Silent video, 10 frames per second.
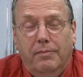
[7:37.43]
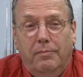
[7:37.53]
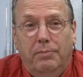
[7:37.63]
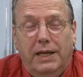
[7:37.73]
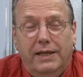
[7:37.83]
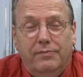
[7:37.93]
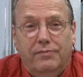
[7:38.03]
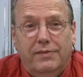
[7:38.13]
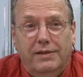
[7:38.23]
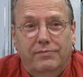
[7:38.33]
But
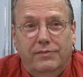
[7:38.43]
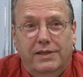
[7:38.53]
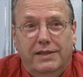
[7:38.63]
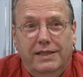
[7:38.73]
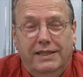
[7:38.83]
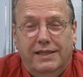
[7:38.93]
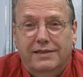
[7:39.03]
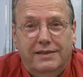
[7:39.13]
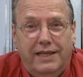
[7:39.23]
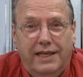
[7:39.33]
it
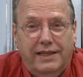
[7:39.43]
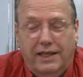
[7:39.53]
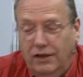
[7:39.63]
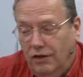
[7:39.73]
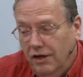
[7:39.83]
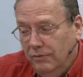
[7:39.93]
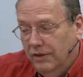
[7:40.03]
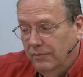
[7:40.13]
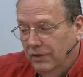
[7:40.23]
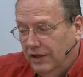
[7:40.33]
doesn't take that long
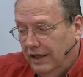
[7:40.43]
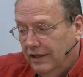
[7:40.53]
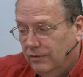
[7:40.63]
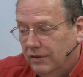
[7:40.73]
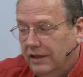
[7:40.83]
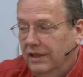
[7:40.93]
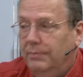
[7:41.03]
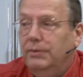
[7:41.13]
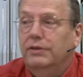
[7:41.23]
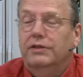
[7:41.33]
with electric
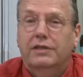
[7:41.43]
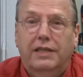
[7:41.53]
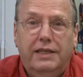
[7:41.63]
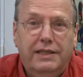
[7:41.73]
clippers.